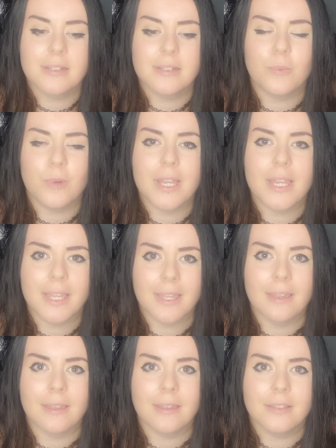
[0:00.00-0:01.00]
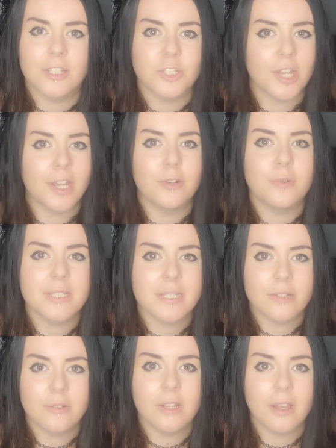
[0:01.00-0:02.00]
we're here. The channel is
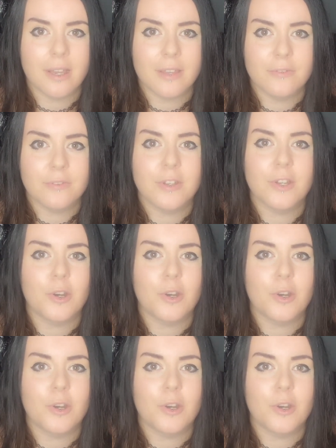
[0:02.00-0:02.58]
still alive,